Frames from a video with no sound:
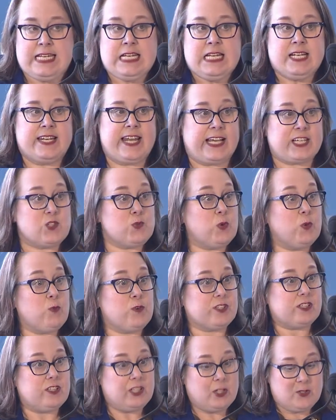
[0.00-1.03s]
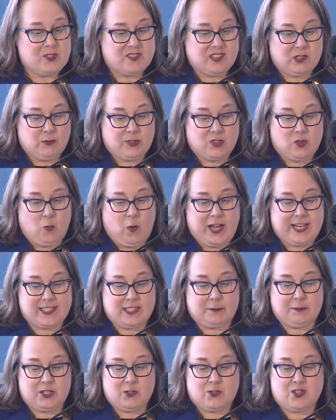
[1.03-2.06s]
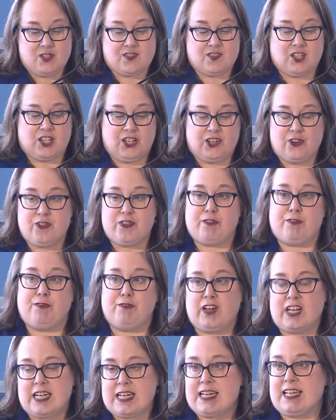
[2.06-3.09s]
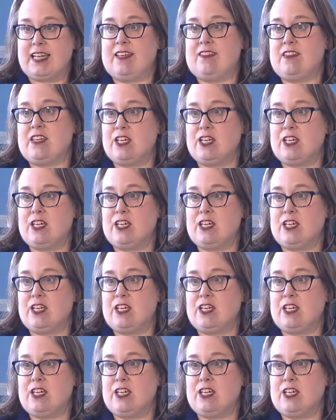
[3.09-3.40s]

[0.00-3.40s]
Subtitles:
Next, we worked closely with the YW to secure the funding and the